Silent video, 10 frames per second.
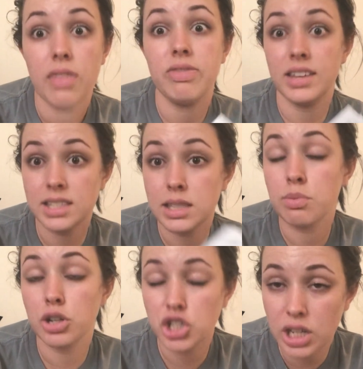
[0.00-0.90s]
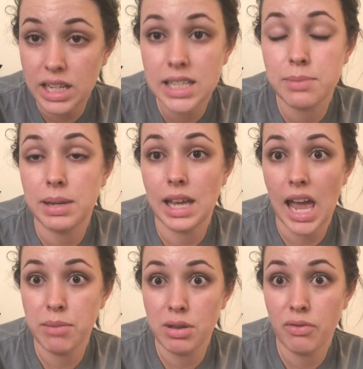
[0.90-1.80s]
This is what you need to be
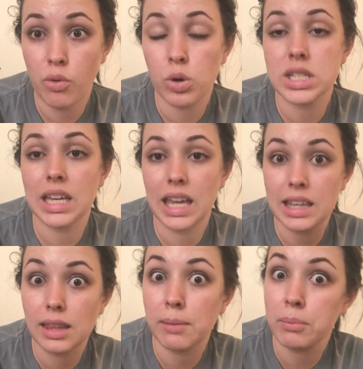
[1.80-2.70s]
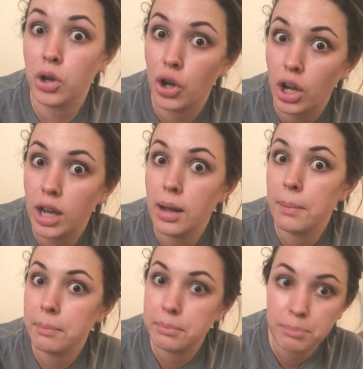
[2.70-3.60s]
aiming for to get them good
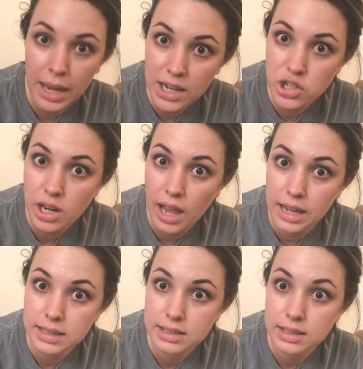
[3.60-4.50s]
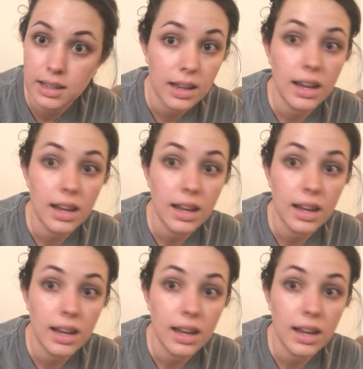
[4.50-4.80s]
paychecks.